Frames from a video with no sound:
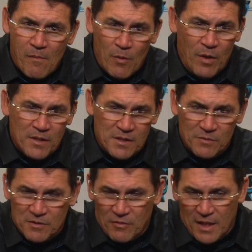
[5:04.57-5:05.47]
It was.
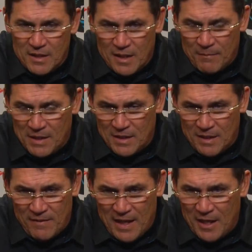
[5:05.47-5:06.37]
It was great. I mean,
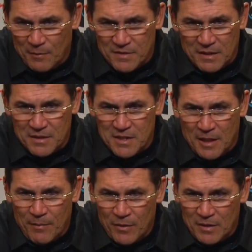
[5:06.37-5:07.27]
that helped set the
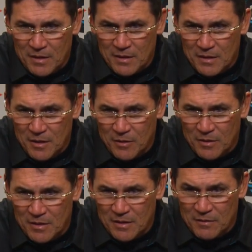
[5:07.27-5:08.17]
tempo, and
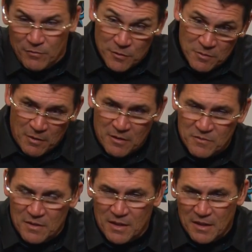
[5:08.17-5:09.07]
unfortunately,
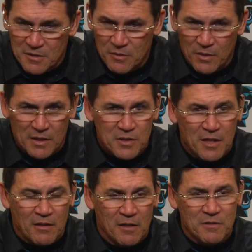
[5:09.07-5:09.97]
Mario's one of the guys, too, we got to
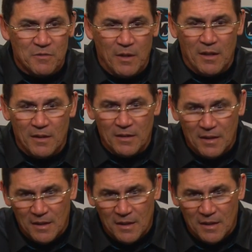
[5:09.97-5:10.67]
check on as well,